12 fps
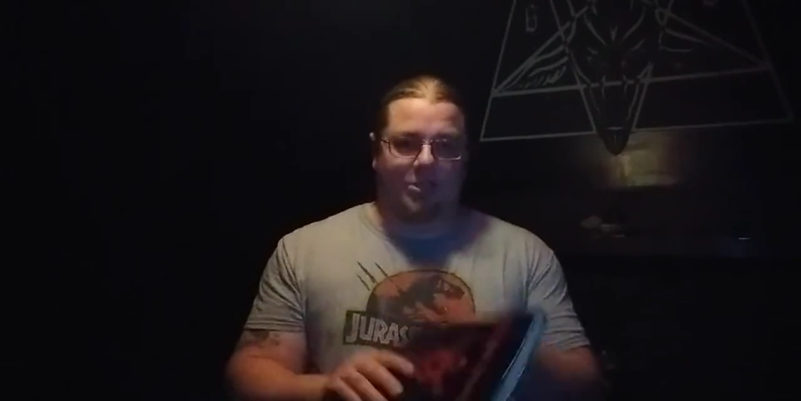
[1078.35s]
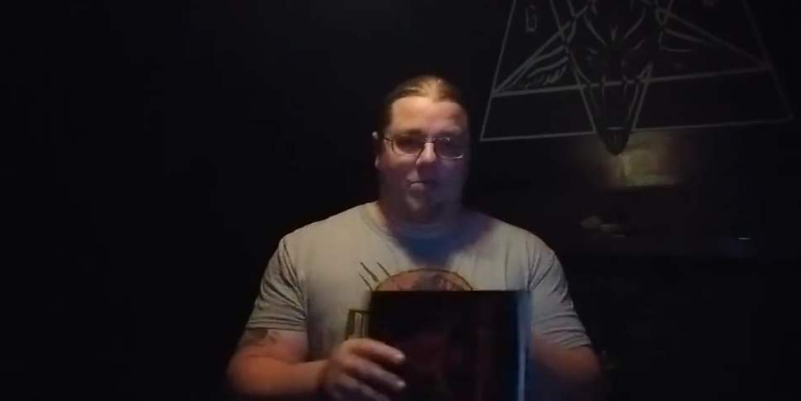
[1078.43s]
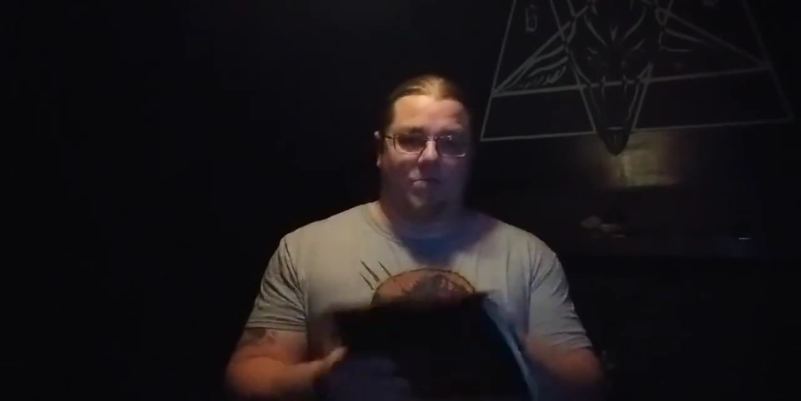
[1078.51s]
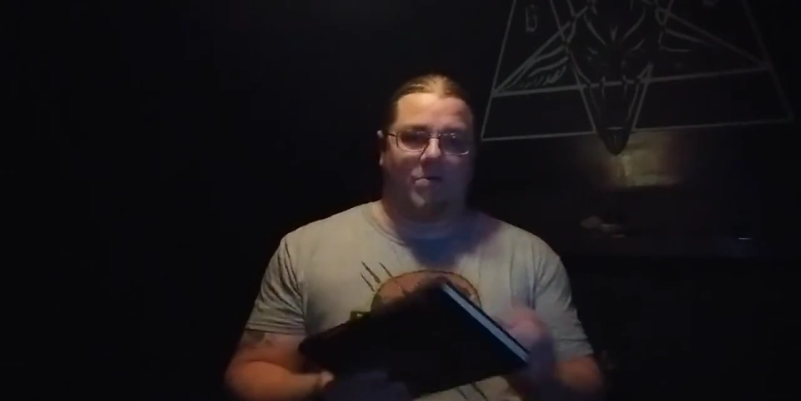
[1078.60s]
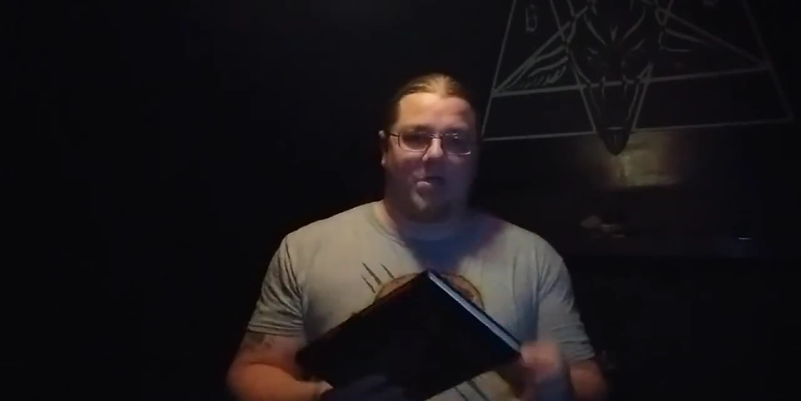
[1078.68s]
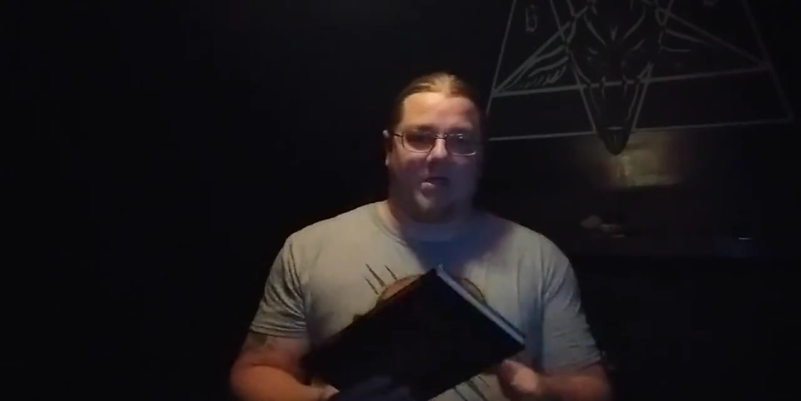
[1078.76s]
so,
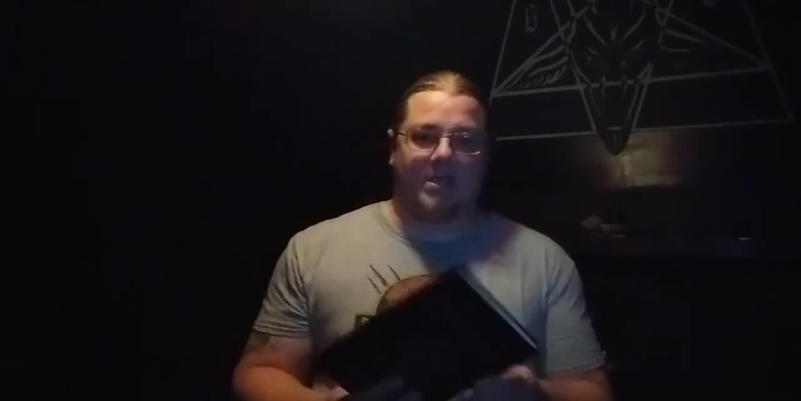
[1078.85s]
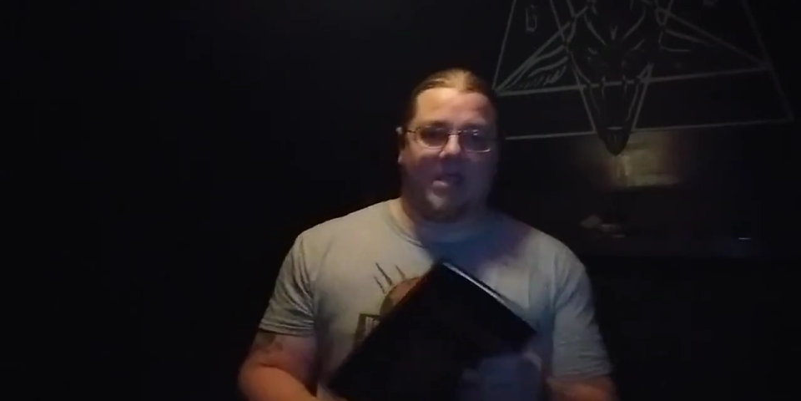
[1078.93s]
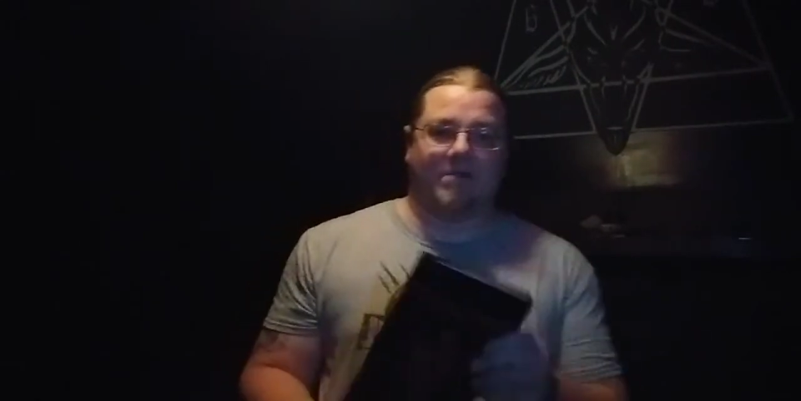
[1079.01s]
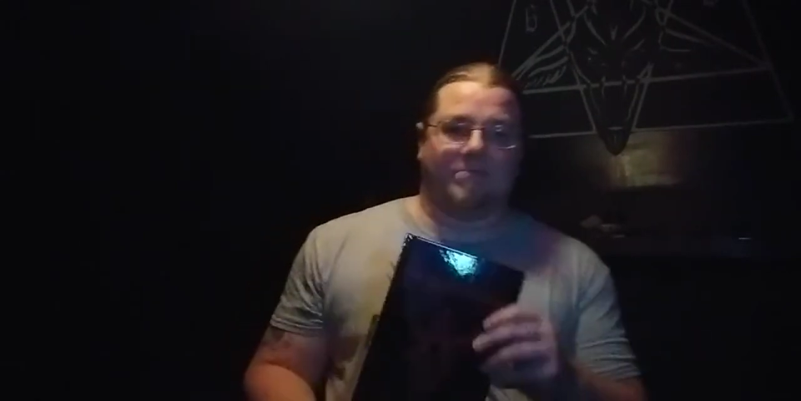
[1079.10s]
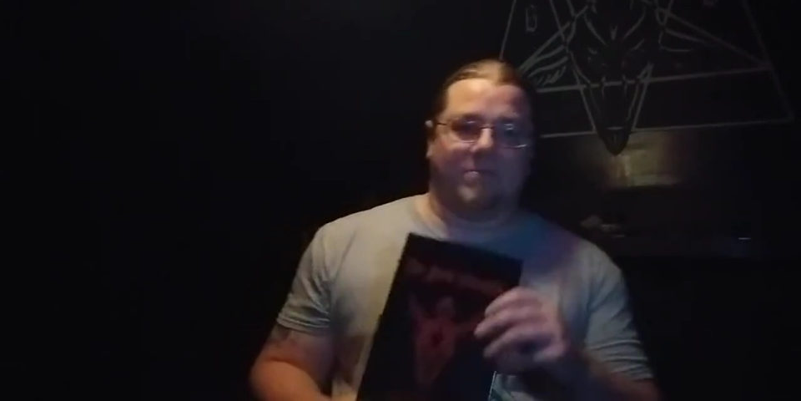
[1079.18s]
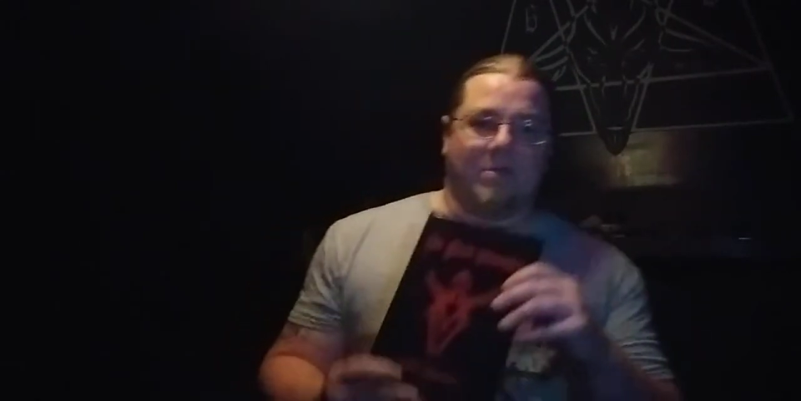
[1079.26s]

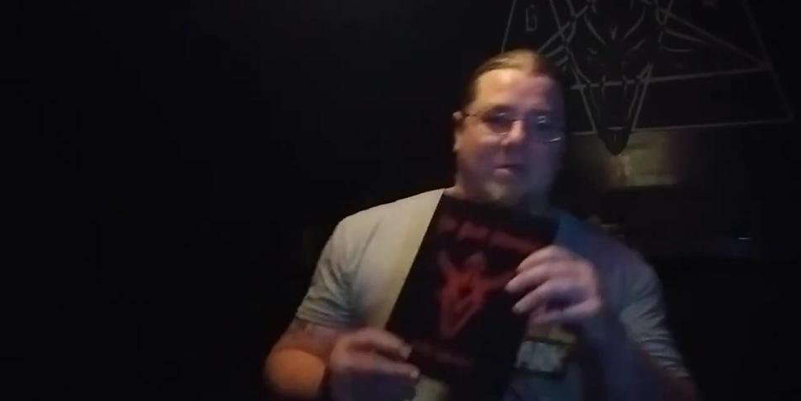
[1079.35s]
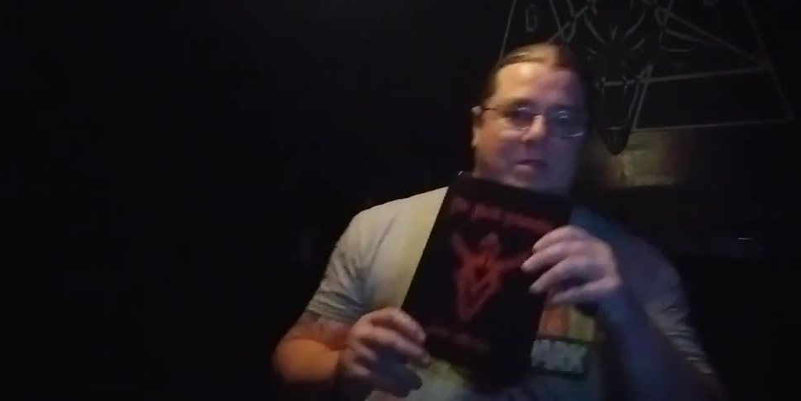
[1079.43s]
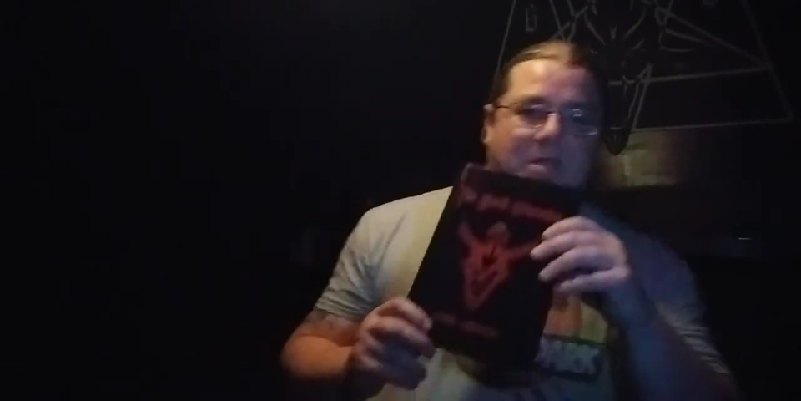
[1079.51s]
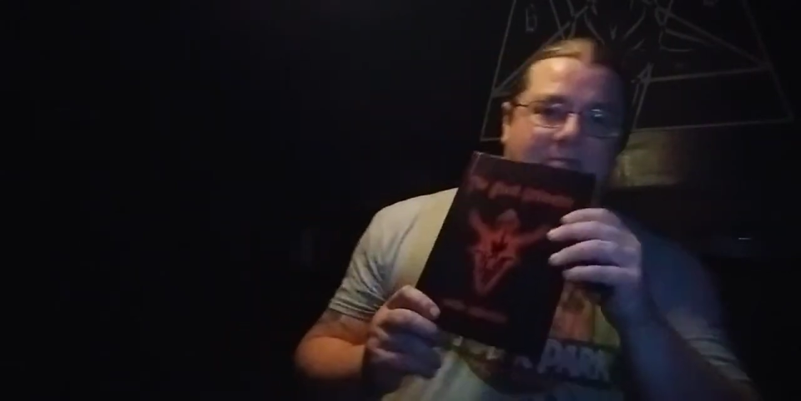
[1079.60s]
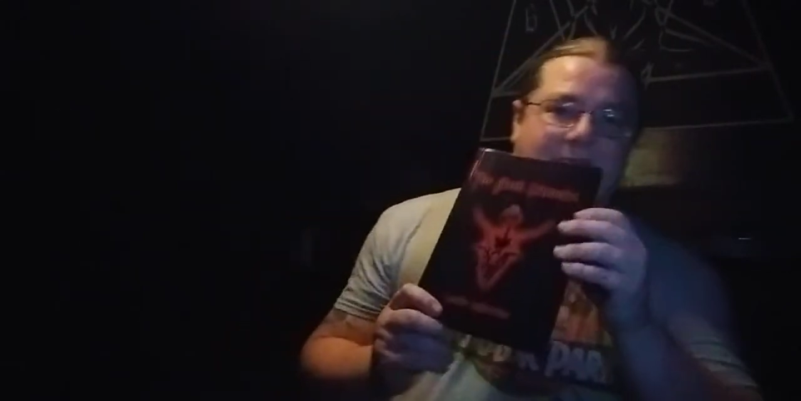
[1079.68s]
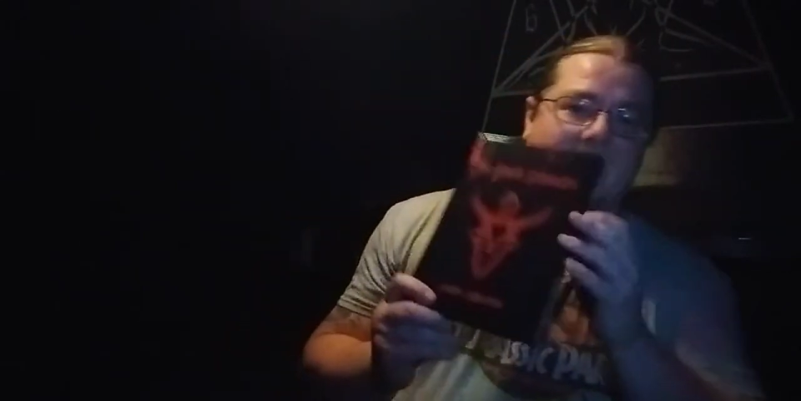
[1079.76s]
again,
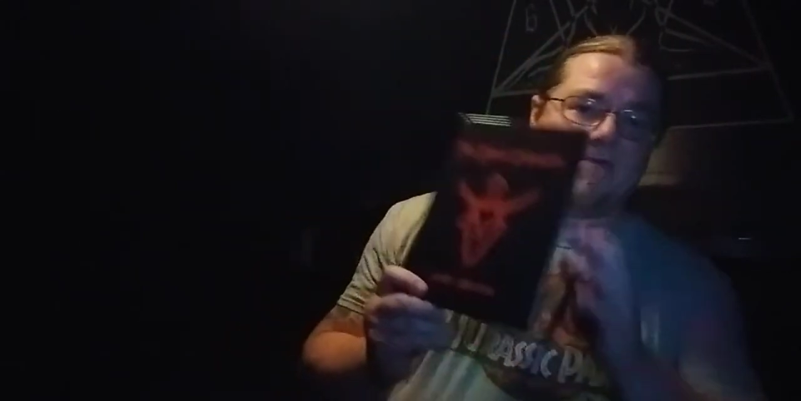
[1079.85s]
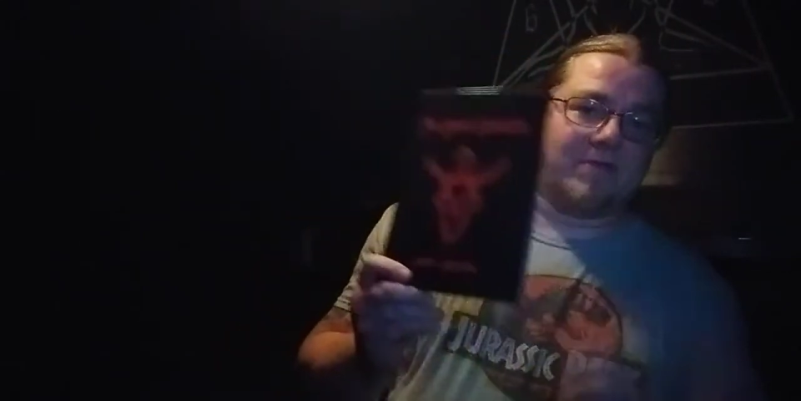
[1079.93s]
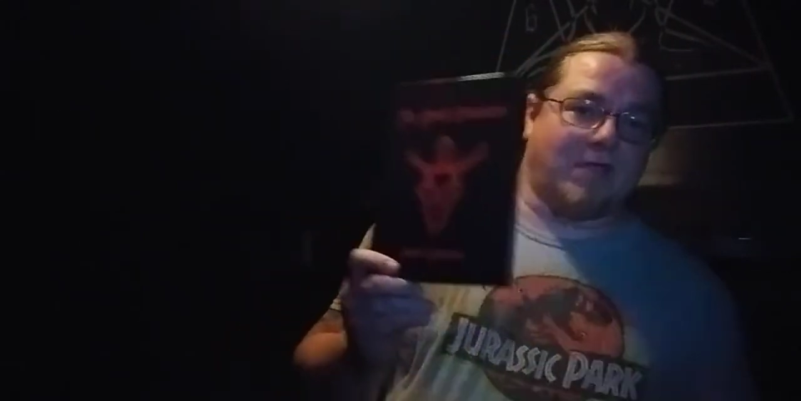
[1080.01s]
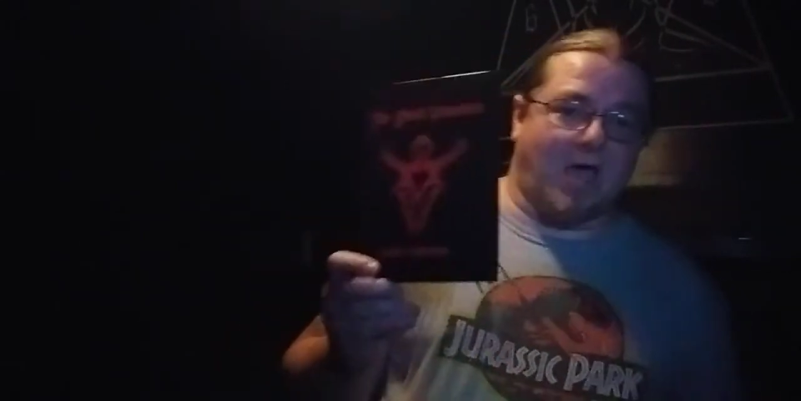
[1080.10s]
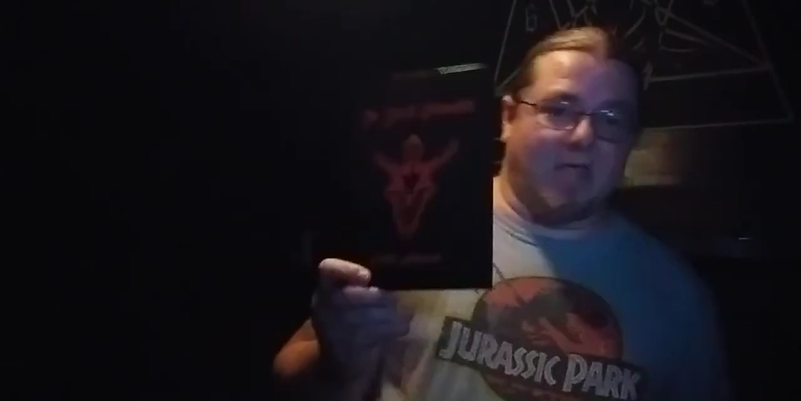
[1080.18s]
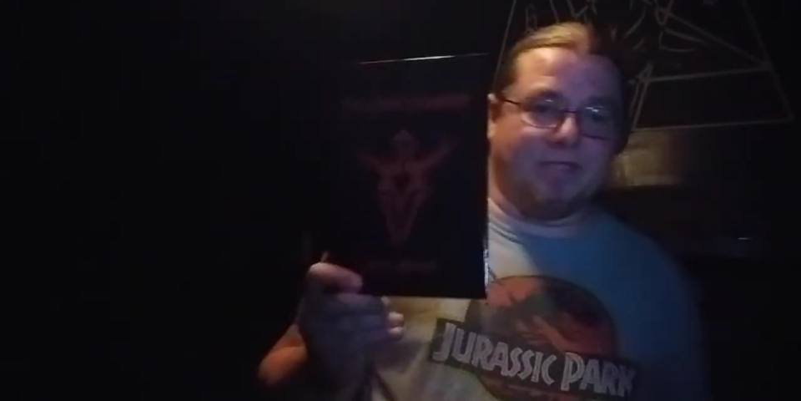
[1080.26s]
if you
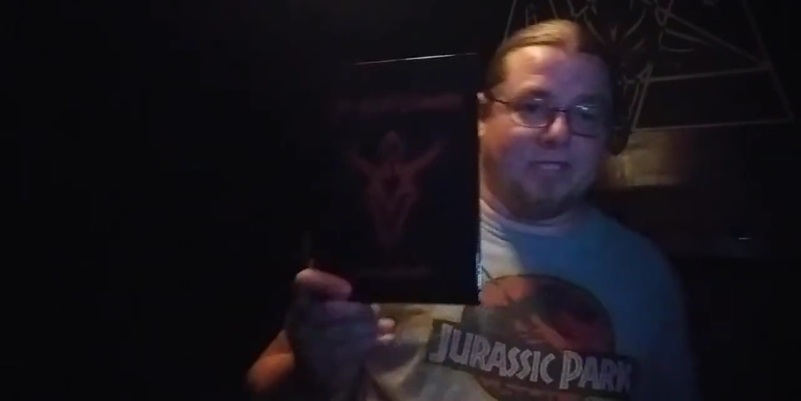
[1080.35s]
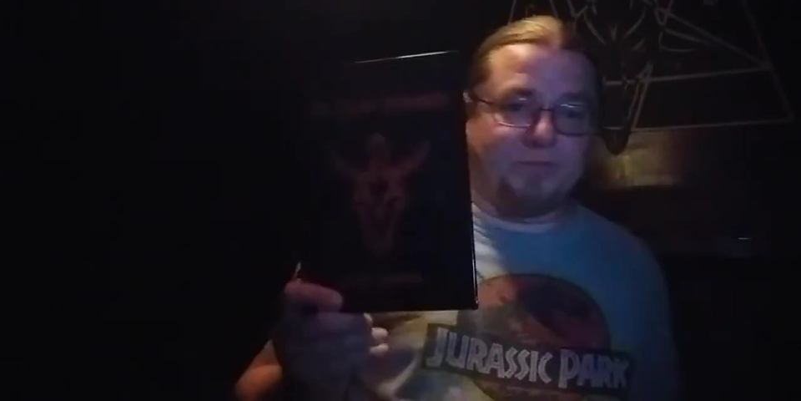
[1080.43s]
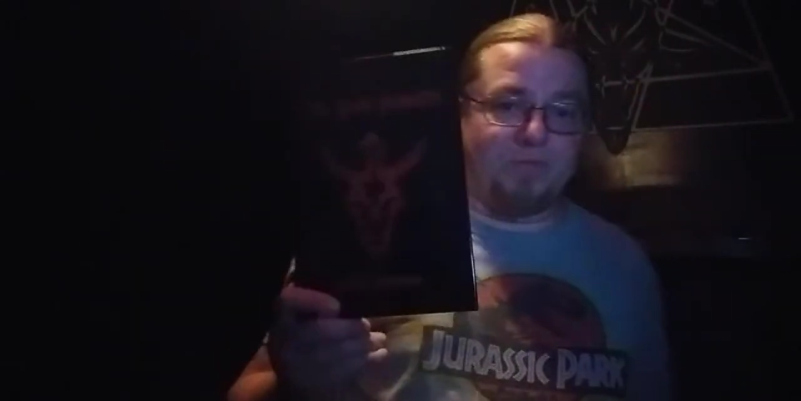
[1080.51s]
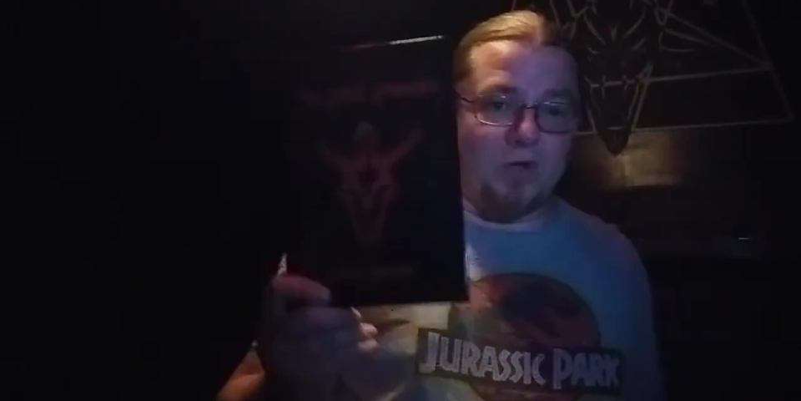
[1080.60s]
haven't gotten this